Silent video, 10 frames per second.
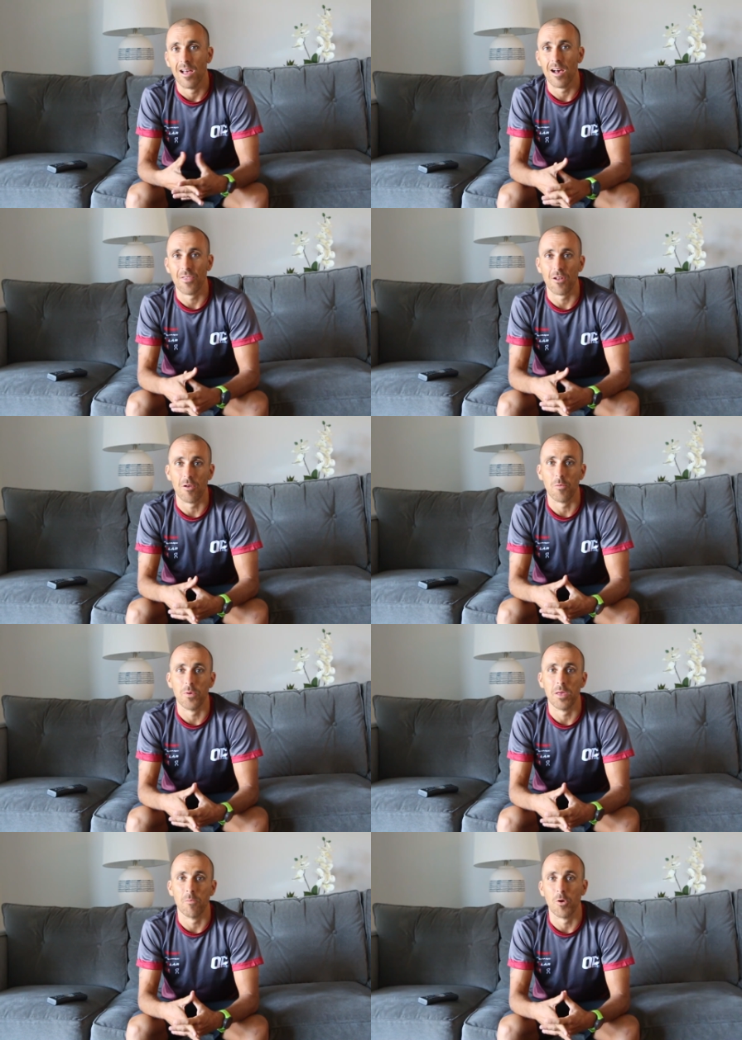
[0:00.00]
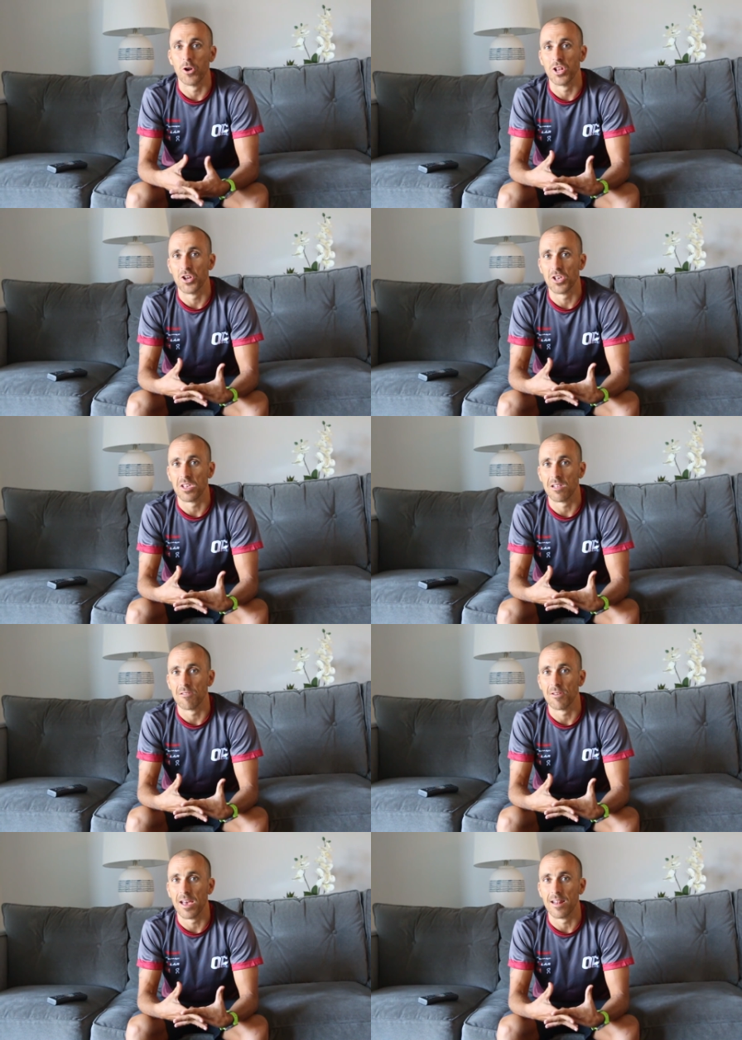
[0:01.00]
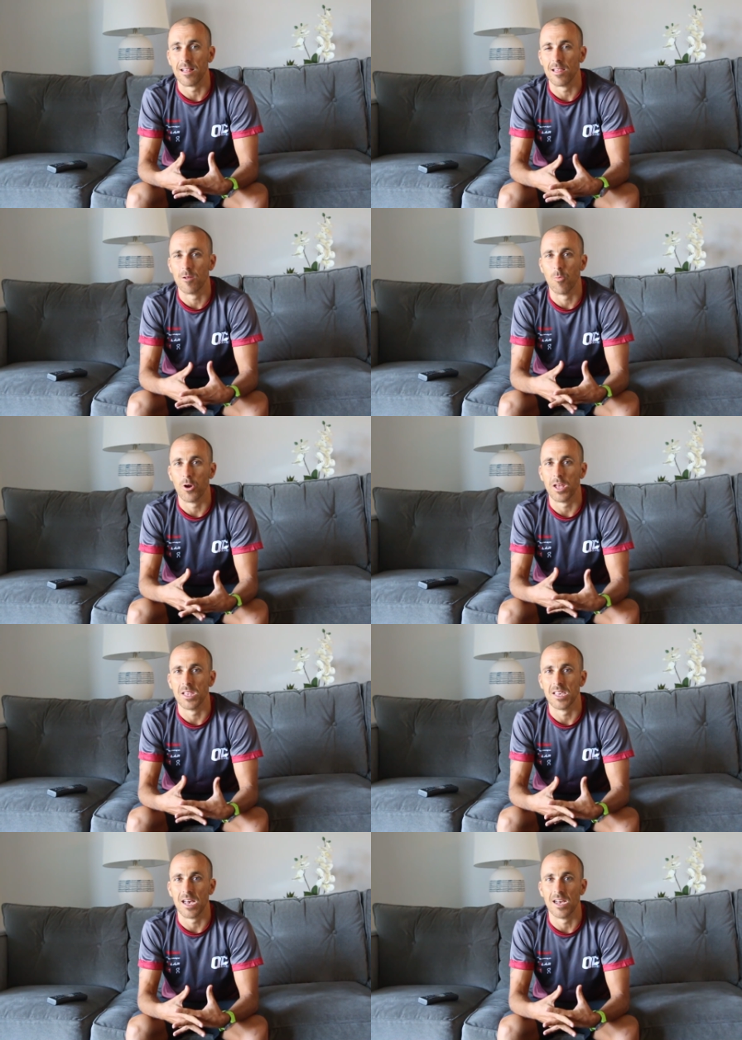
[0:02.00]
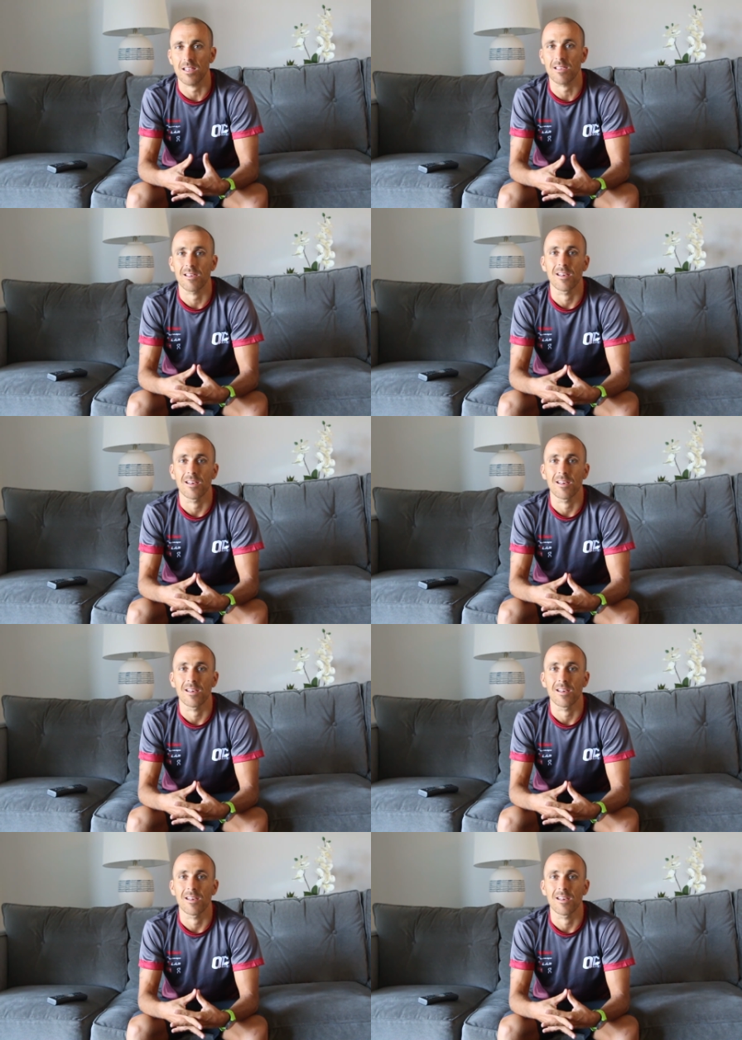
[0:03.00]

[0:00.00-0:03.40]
I thought it would be more interesting to get a little more insight,